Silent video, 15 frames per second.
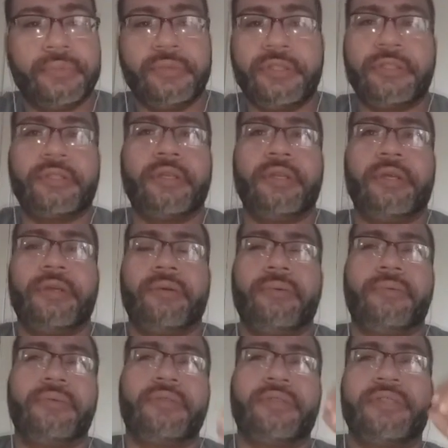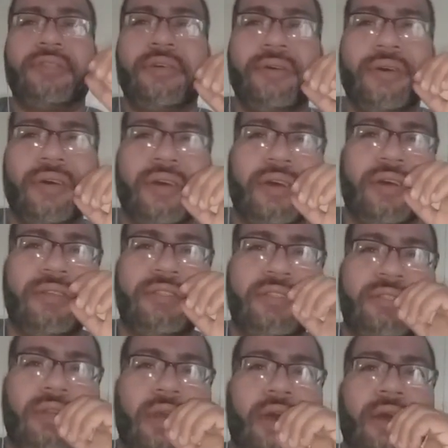Just a little, just to
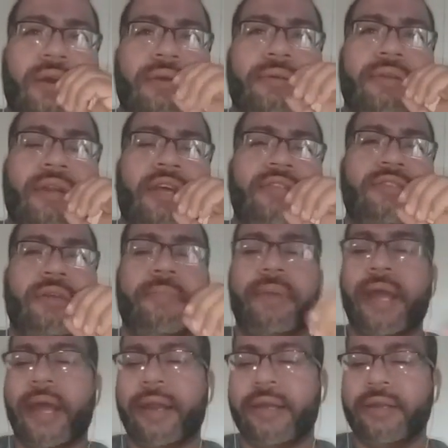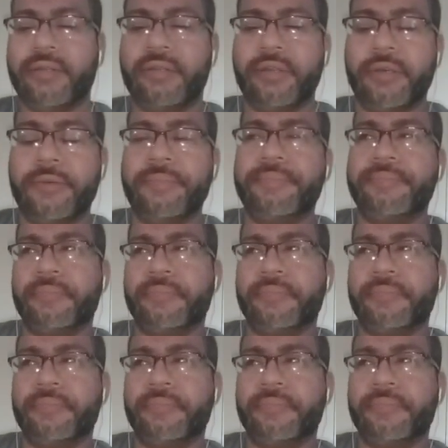cleanse your palate, you know.